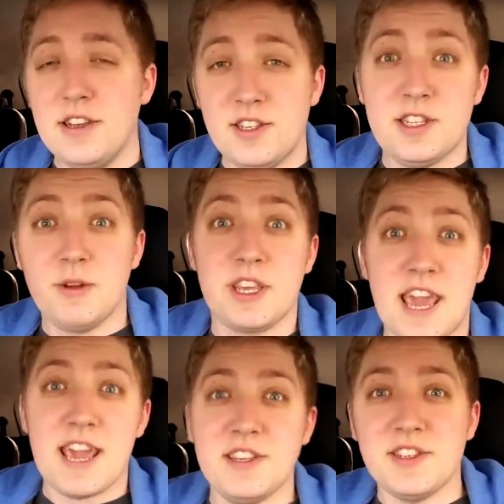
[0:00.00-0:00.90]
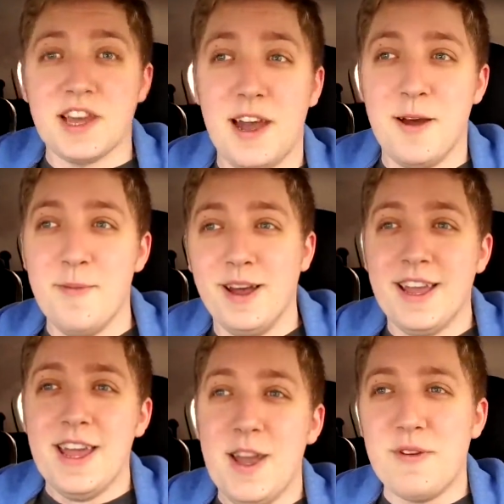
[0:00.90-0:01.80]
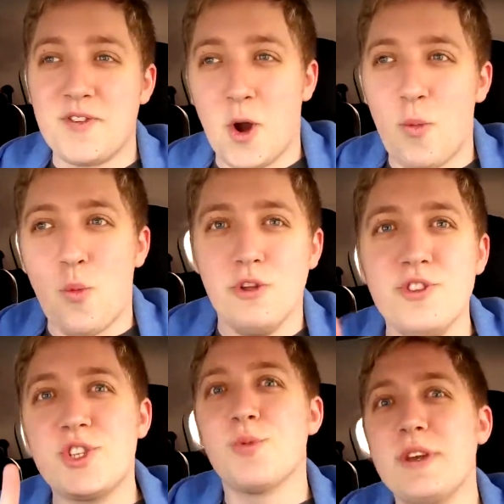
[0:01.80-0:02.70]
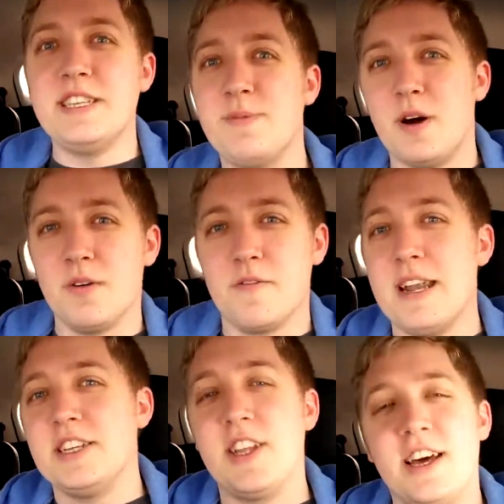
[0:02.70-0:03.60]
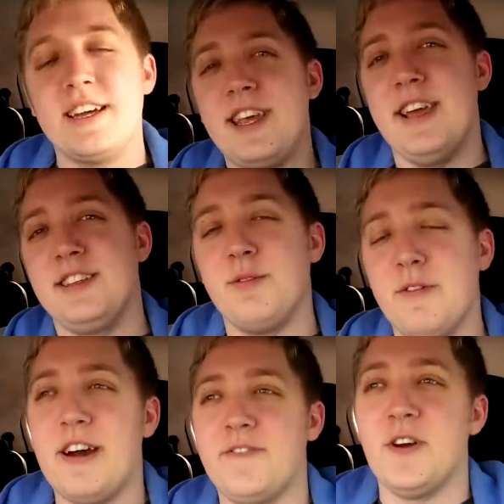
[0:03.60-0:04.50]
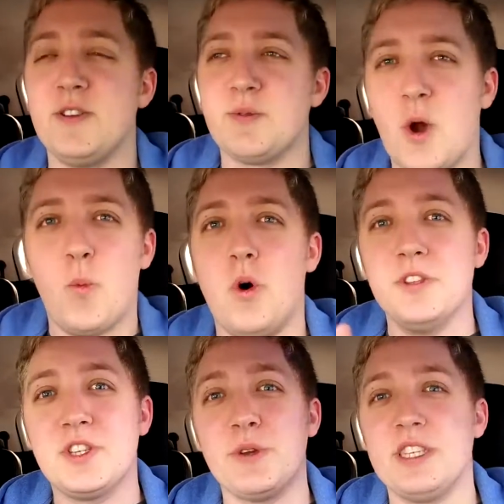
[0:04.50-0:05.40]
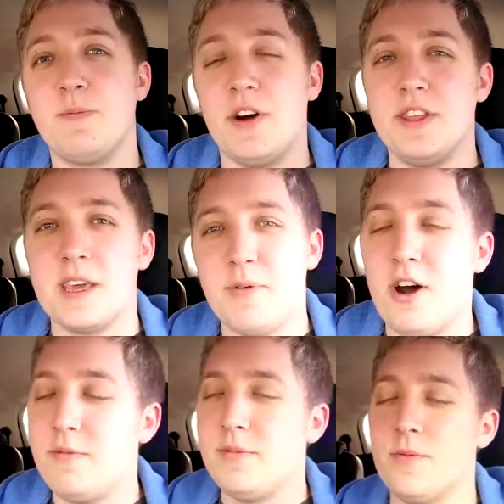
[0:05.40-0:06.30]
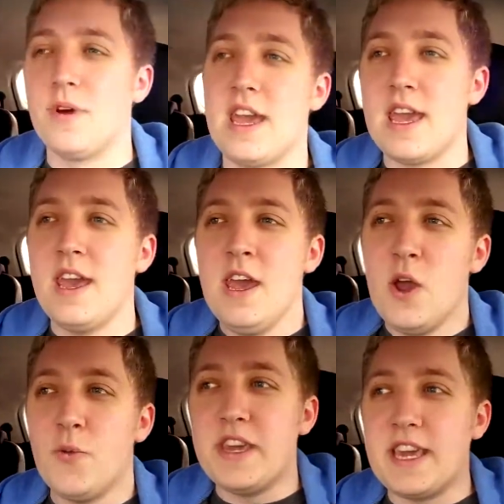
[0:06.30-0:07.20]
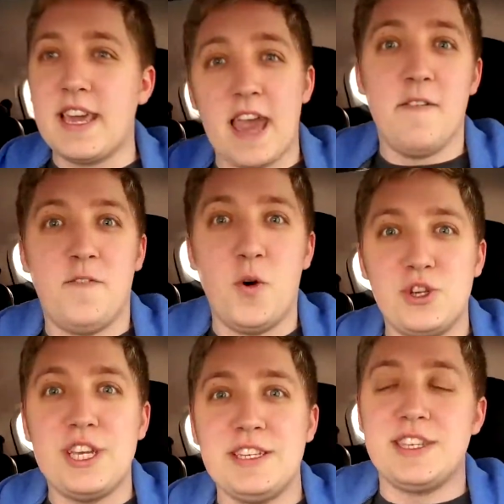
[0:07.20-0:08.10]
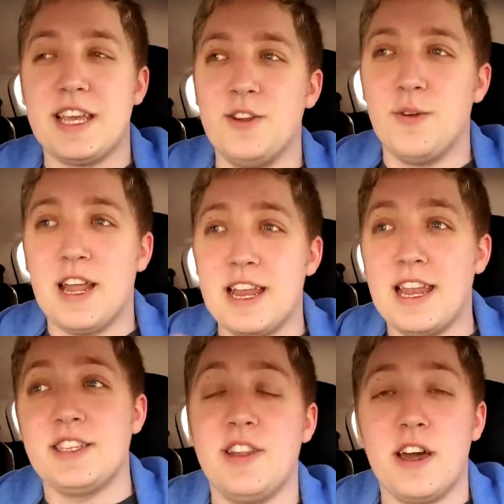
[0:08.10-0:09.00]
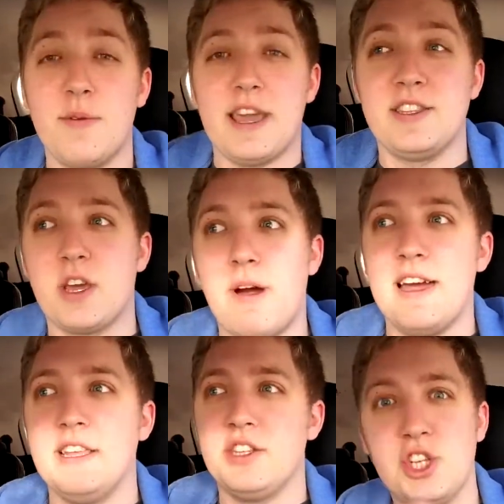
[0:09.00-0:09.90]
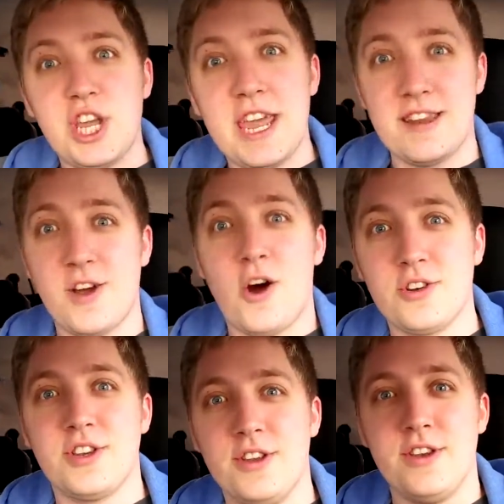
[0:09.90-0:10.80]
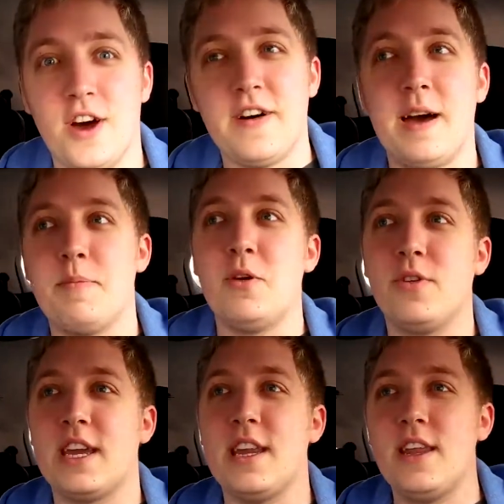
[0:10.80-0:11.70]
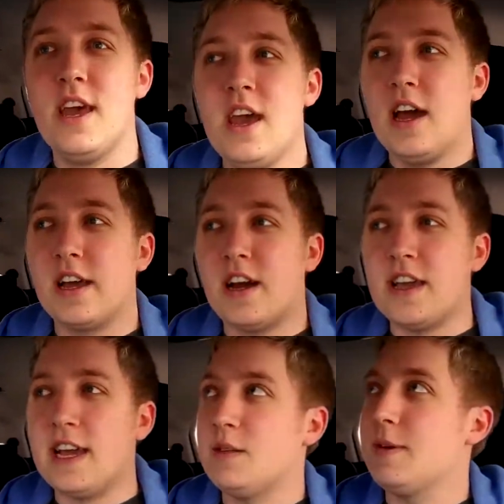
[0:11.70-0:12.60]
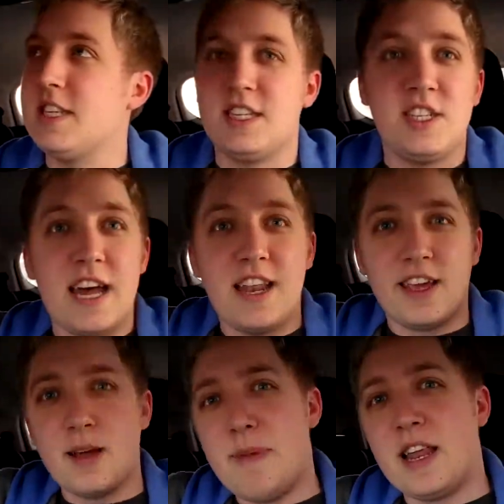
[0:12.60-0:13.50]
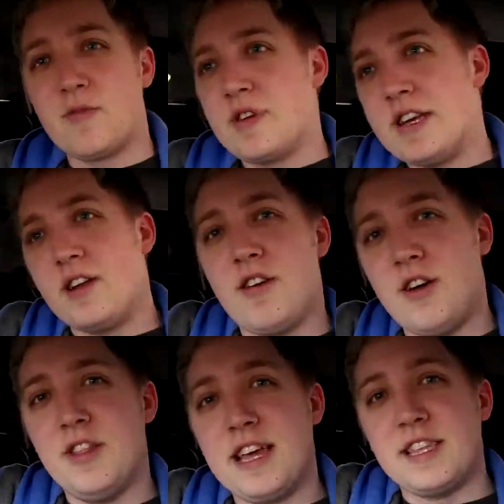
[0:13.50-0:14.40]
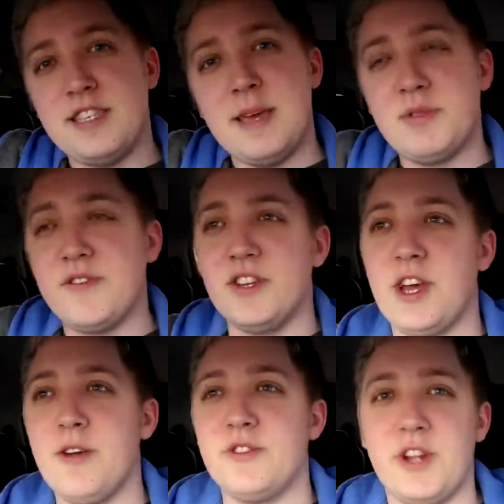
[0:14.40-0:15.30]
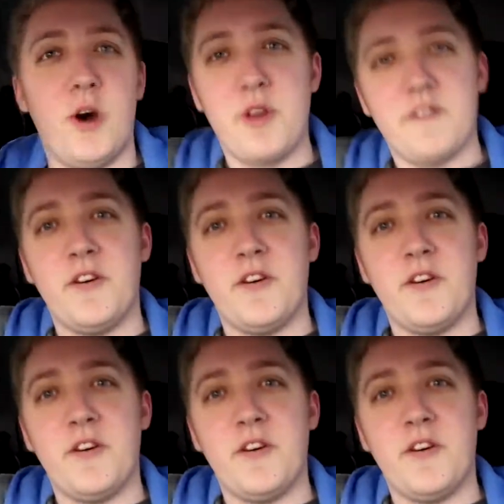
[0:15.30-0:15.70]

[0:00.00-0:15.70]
Still the case. We've got one sweet spot. We've managed to like test it with our phones. We've got one sweet spot in the apartment where we can get a 4G signal. Like last night, we had to go out into the shared garden of our building, and Kai had to basically stand like a ballerina on like the tips of her toes and hold her